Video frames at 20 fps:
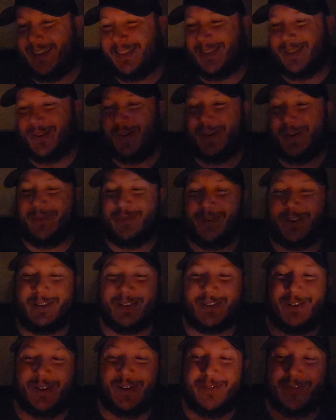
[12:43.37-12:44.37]
So it
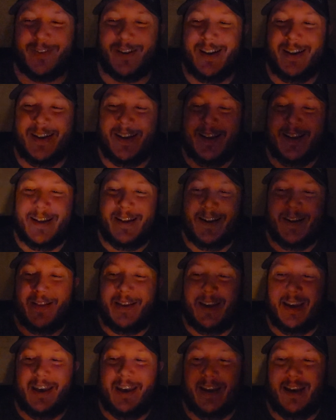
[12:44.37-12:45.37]
fucks off,
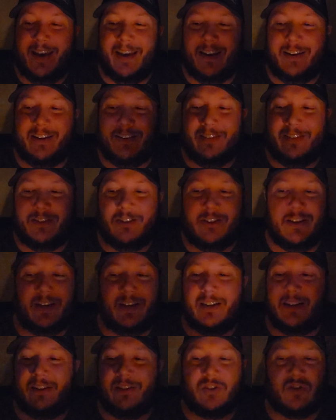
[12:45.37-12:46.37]
and
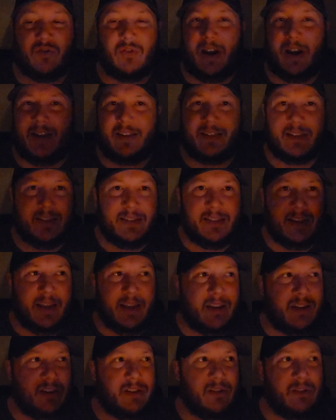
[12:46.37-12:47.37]
she, stressed, is
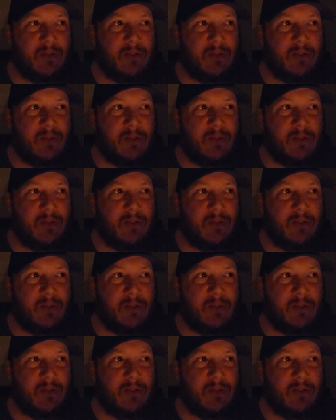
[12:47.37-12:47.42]
like